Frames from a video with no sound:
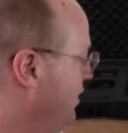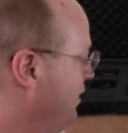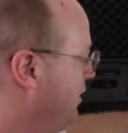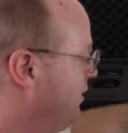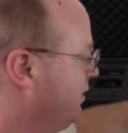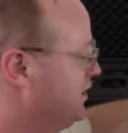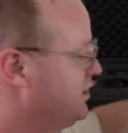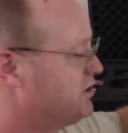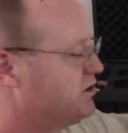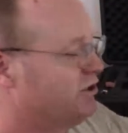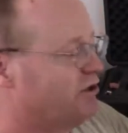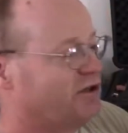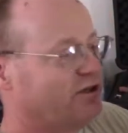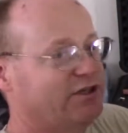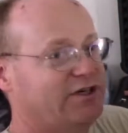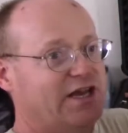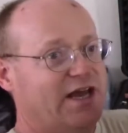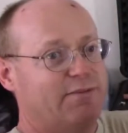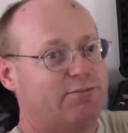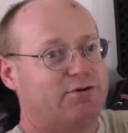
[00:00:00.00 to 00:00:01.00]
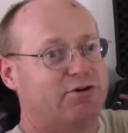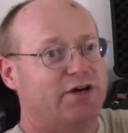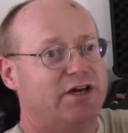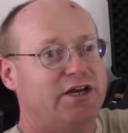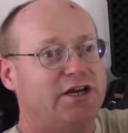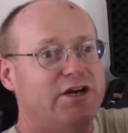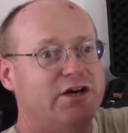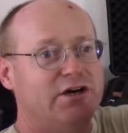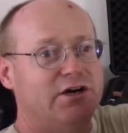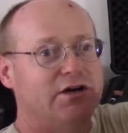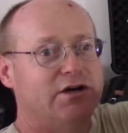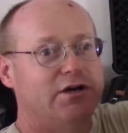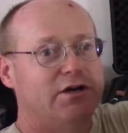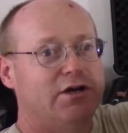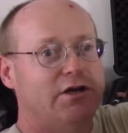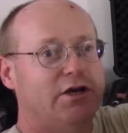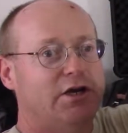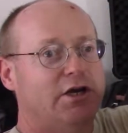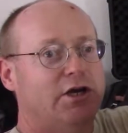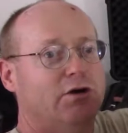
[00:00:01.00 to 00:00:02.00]
this little adapter right here,
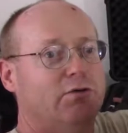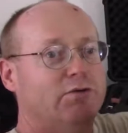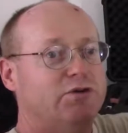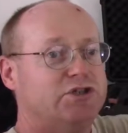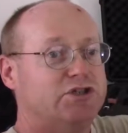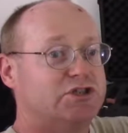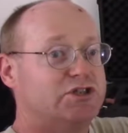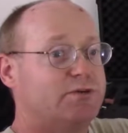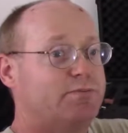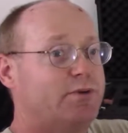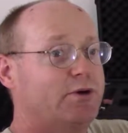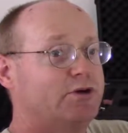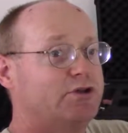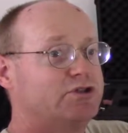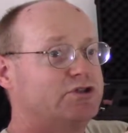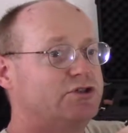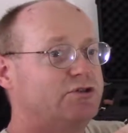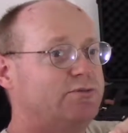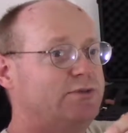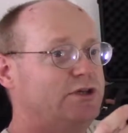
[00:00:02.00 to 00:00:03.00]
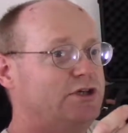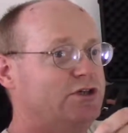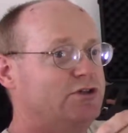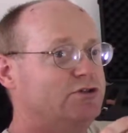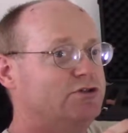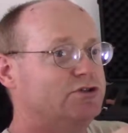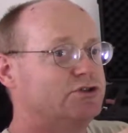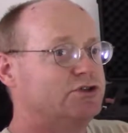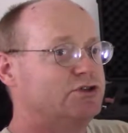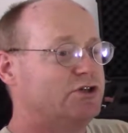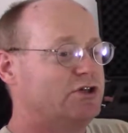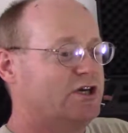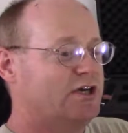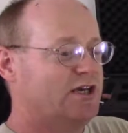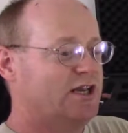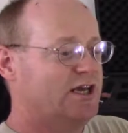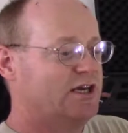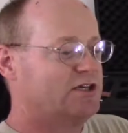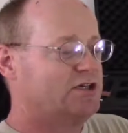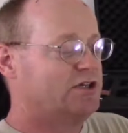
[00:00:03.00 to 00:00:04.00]
which is supposed to be used to
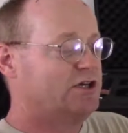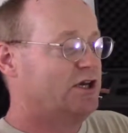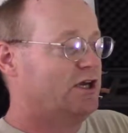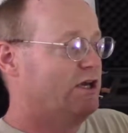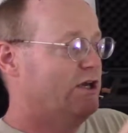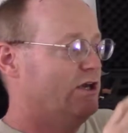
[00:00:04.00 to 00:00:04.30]
connect